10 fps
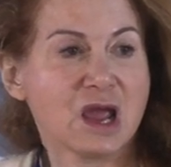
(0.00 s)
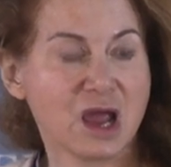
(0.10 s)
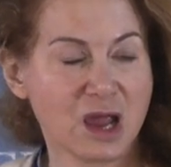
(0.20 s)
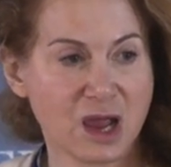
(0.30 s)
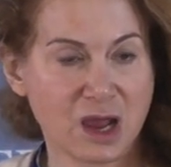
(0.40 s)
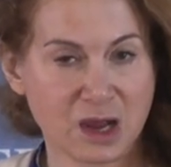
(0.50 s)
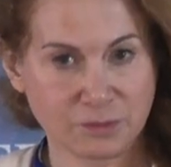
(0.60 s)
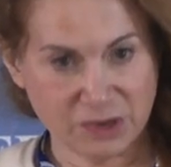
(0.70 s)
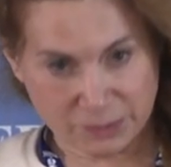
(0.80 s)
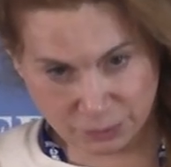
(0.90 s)

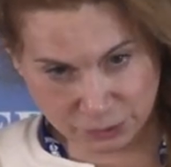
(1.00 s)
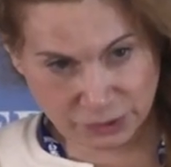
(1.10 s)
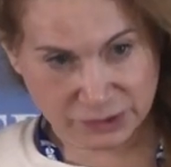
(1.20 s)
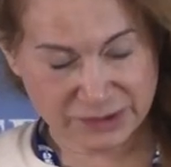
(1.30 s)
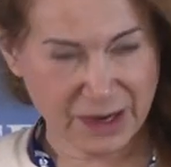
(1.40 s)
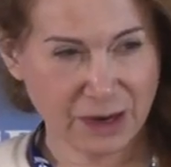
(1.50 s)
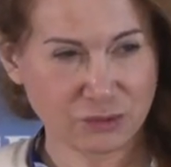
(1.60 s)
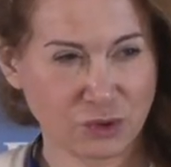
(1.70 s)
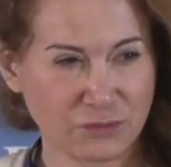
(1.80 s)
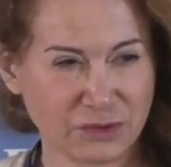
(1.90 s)
and people looked
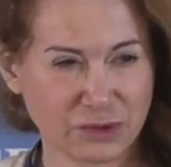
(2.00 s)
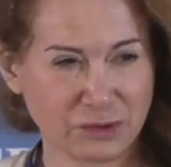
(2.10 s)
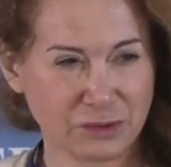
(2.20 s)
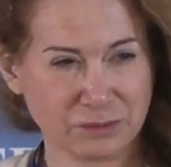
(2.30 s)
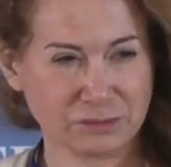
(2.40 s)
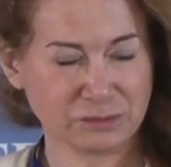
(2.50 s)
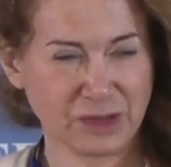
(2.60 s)
out over the